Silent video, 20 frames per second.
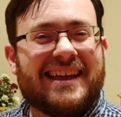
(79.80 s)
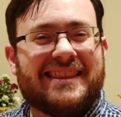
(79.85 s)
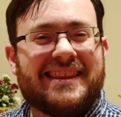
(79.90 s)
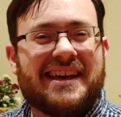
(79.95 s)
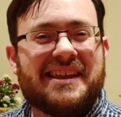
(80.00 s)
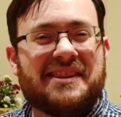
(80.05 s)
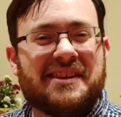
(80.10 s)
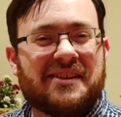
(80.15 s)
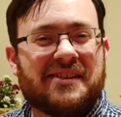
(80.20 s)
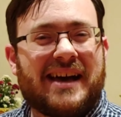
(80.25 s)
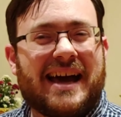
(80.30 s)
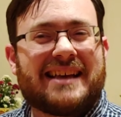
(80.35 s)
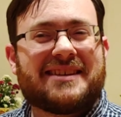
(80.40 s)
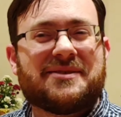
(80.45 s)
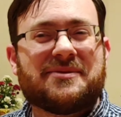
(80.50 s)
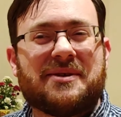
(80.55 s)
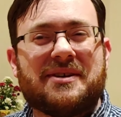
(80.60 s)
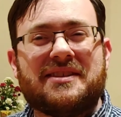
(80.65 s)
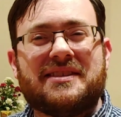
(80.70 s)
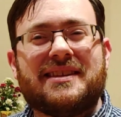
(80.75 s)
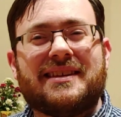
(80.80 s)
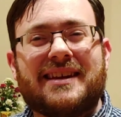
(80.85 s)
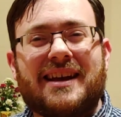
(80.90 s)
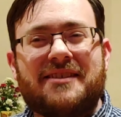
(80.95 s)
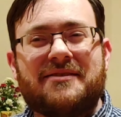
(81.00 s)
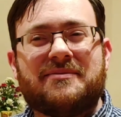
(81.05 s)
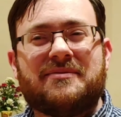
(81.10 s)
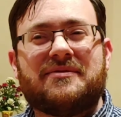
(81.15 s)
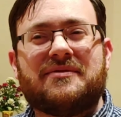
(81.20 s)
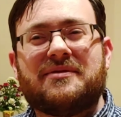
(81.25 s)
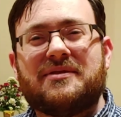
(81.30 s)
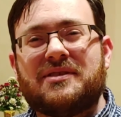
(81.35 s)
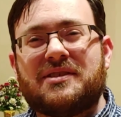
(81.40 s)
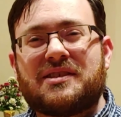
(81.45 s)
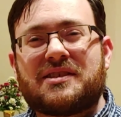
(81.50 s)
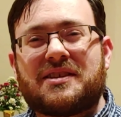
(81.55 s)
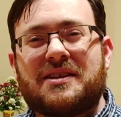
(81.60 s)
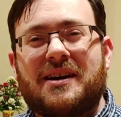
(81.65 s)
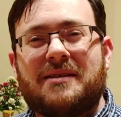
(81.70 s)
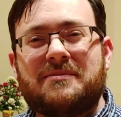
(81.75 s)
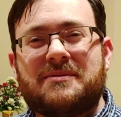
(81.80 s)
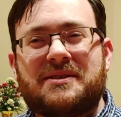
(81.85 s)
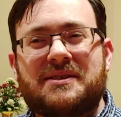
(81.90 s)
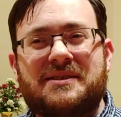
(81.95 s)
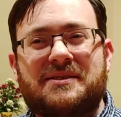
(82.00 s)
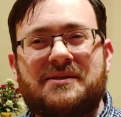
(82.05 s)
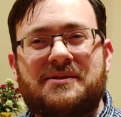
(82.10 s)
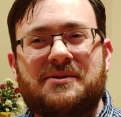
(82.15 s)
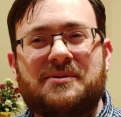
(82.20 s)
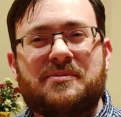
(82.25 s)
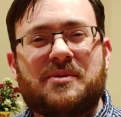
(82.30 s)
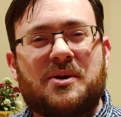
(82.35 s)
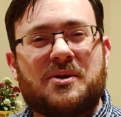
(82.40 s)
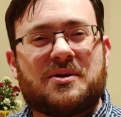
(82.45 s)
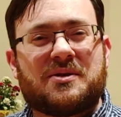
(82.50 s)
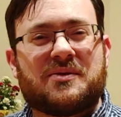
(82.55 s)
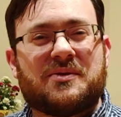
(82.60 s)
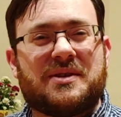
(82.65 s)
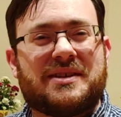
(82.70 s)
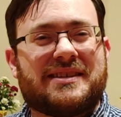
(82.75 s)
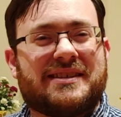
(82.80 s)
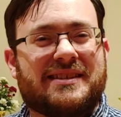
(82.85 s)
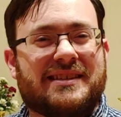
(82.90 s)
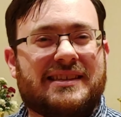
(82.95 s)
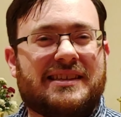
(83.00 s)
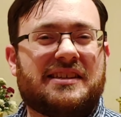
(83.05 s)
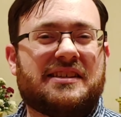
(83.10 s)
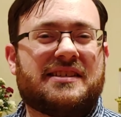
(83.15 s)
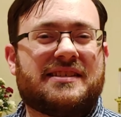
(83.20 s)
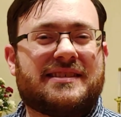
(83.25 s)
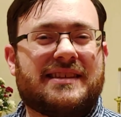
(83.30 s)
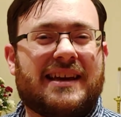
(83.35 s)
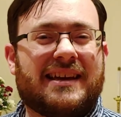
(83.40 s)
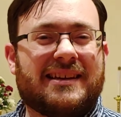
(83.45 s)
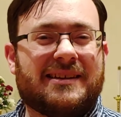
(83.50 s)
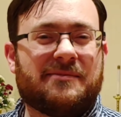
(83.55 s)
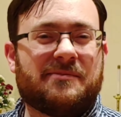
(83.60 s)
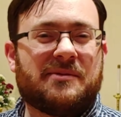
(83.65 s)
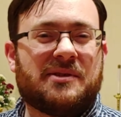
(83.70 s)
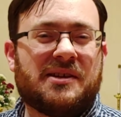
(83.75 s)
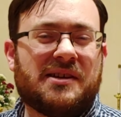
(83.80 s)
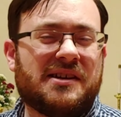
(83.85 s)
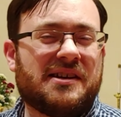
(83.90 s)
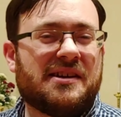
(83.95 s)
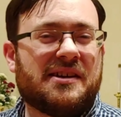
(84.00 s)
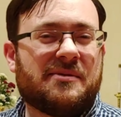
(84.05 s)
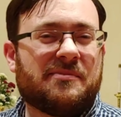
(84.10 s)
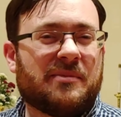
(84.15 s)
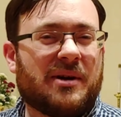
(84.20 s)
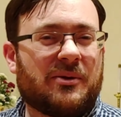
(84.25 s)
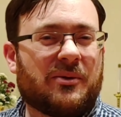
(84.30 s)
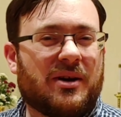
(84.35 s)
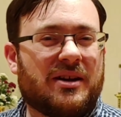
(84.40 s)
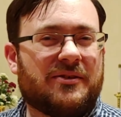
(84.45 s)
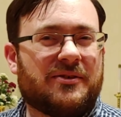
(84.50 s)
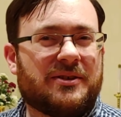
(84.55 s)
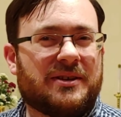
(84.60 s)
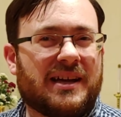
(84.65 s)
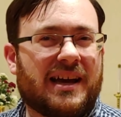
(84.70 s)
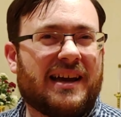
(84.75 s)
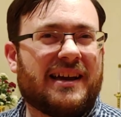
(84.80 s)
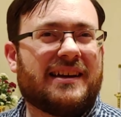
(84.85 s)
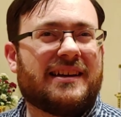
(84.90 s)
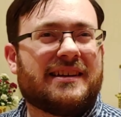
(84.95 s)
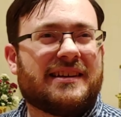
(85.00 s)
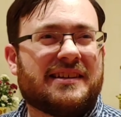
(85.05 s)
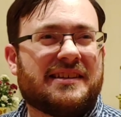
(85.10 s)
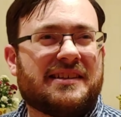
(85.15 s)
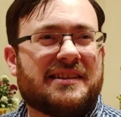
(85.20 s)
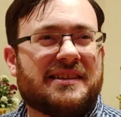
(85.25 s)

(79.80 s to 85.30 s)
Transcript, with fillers: and then the last one that I've come to do most recently is that my wife and I